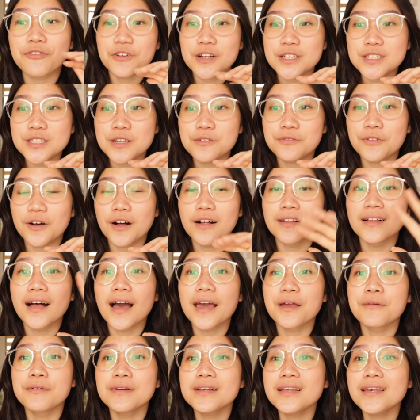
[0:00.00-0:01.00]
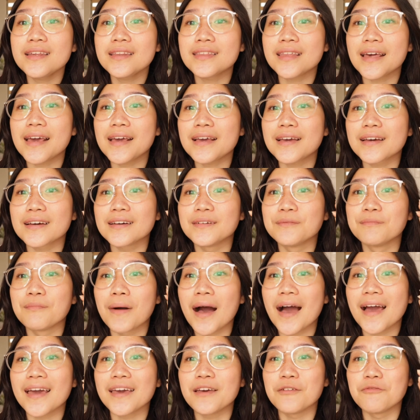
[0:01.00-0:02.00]
First of all, I really think
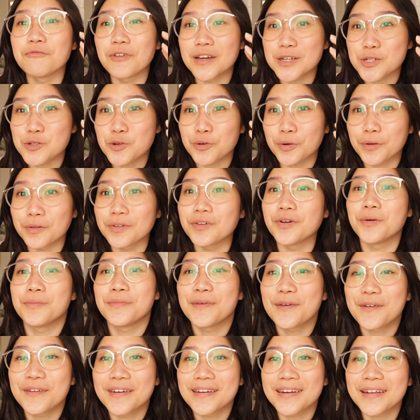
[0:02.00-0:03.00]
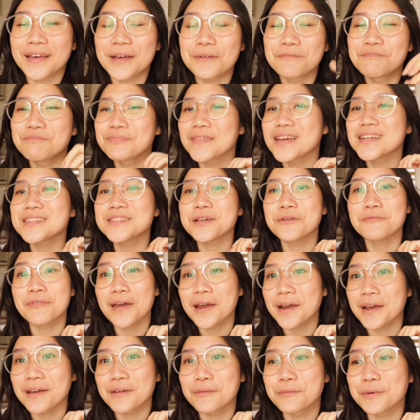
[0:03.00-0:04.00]
my ventricle community, it's a
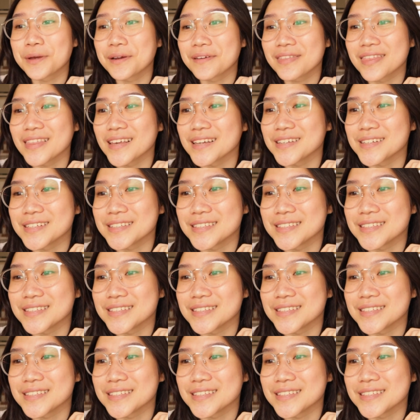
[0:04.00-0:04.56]
very weird thing to